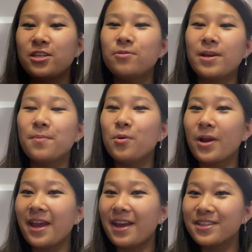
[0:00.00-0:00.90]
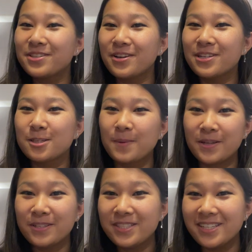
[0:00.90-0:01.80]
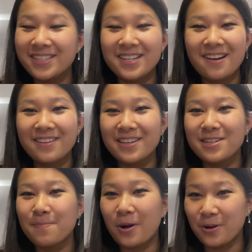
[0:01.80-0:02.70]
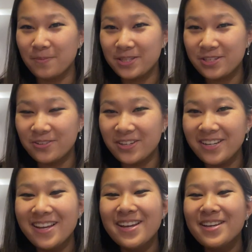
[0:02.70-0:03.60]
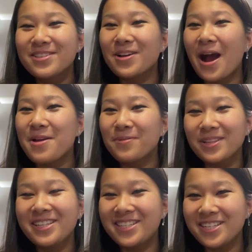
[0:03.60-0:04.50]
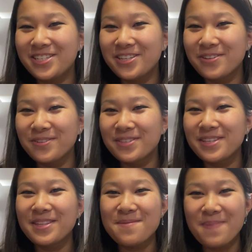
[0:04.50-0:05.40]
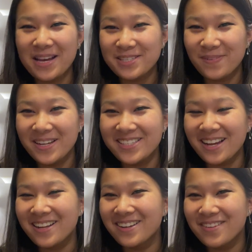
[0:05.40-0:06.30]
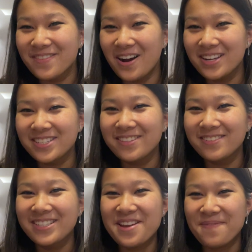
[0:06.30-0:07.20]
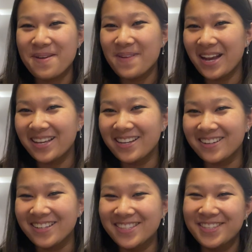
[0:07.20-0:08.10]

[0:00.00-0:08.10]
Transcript: you get a more hands-on experience. It's not like a department store. So I really did choose the best place I could have gone to get my bag here in